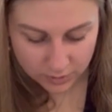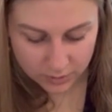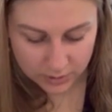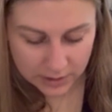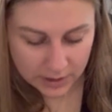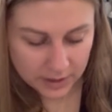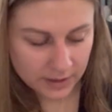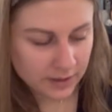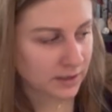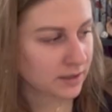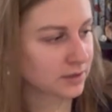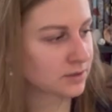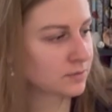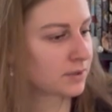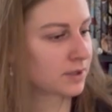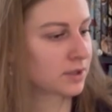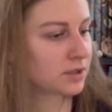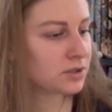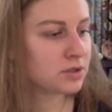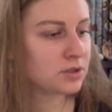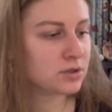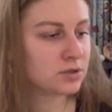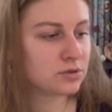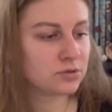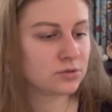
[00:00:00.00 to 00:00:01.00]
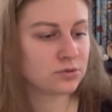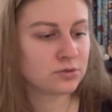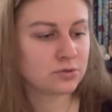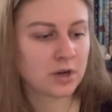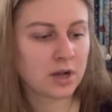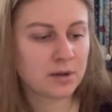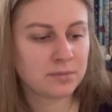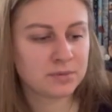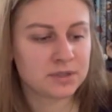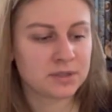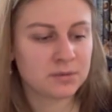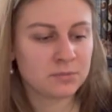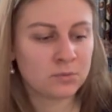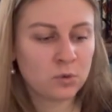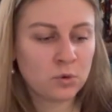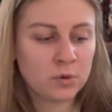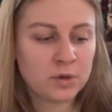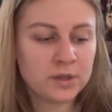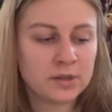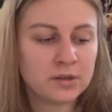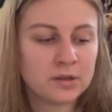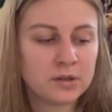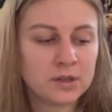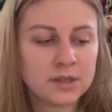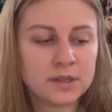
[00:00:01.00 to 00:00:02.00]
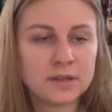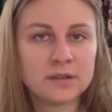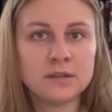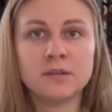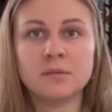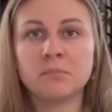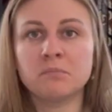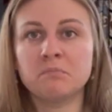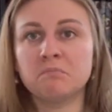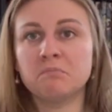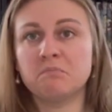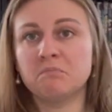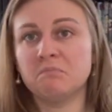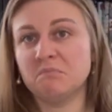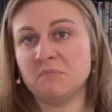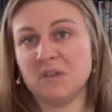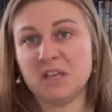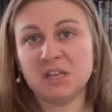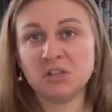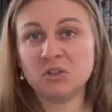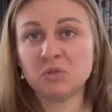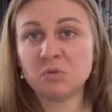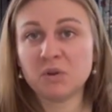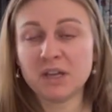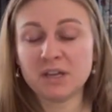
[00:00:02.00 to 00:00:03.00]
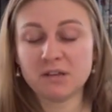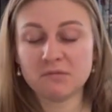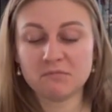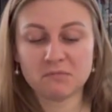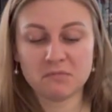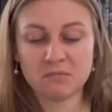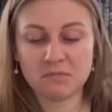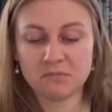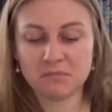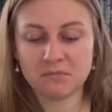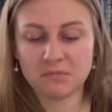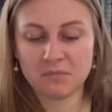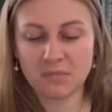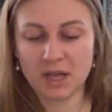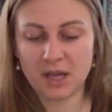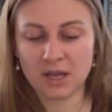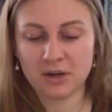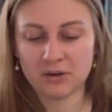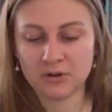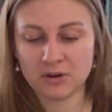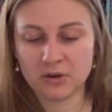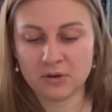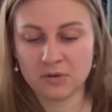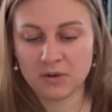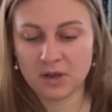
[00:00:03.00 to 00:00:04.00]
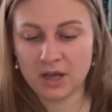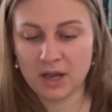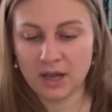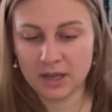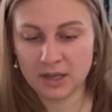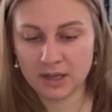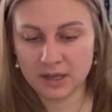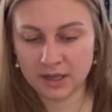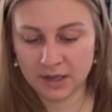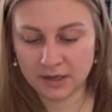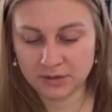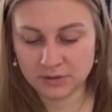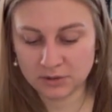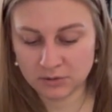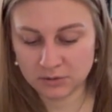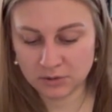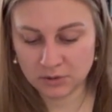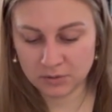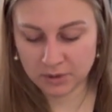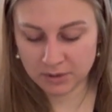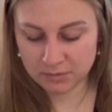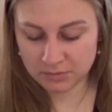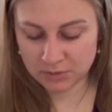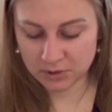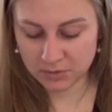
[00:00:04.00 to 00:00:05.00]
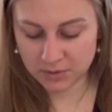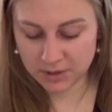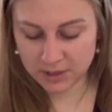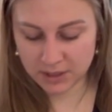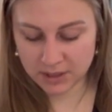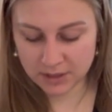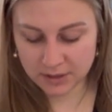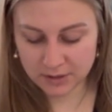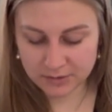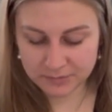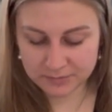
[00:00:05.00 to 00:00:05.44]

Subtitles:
I guess we could just drop some oil into it. I don't know. I don't know what I'm doing here.